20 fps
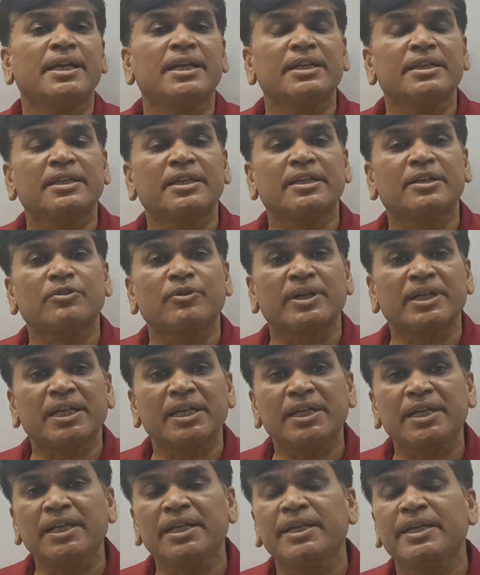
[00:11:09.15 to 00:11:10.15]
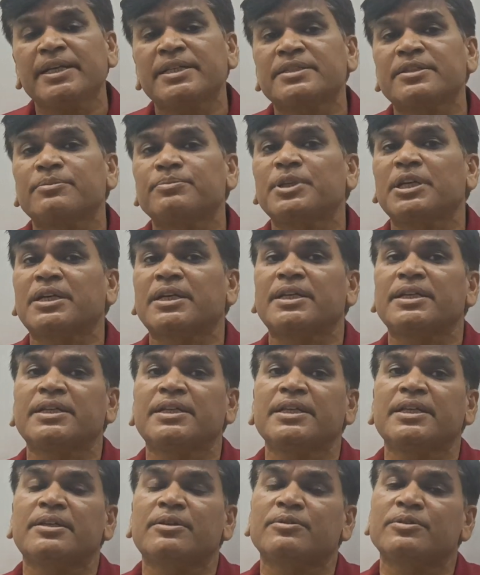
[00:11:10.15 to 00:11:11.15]
and the quantity index of the current
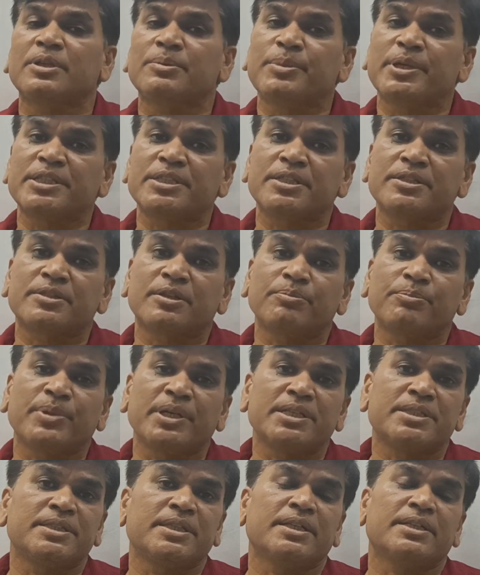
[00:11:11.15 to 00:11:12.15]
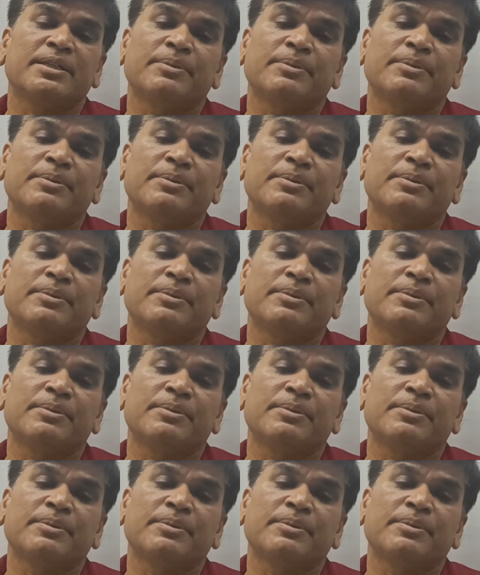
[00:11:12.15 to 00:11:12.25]
year on the basis of base year,